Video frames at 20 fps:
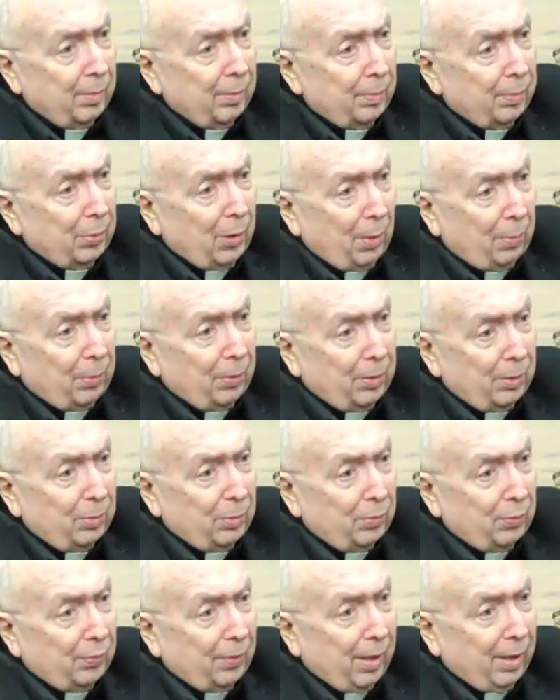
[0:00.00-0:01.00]
proper to
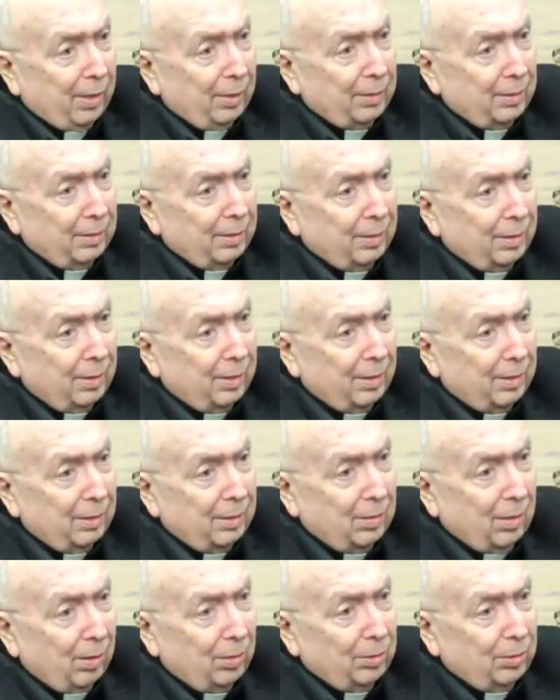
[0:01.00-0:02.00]
France and its
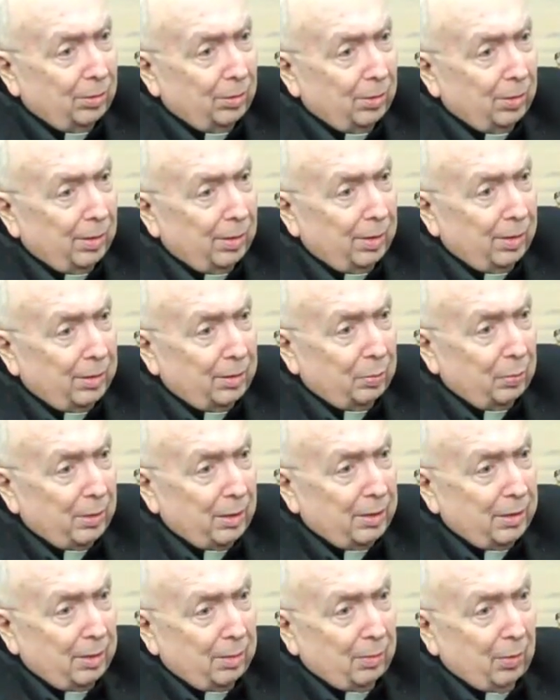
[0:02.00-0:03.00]
culture in its
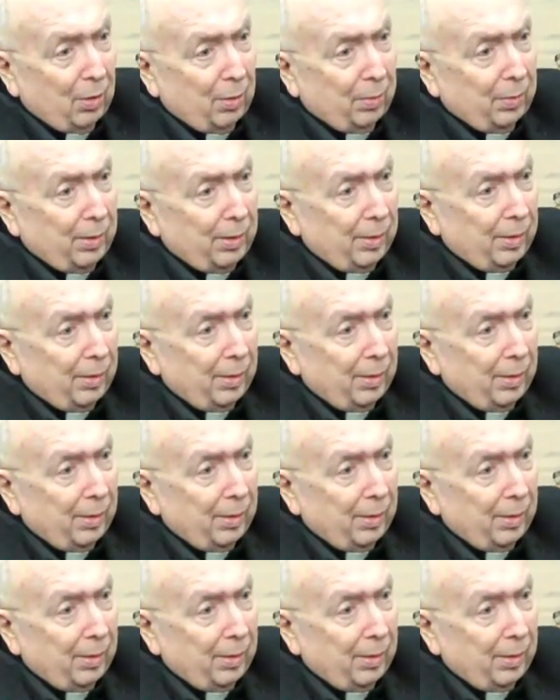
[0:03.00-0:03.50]
present moment.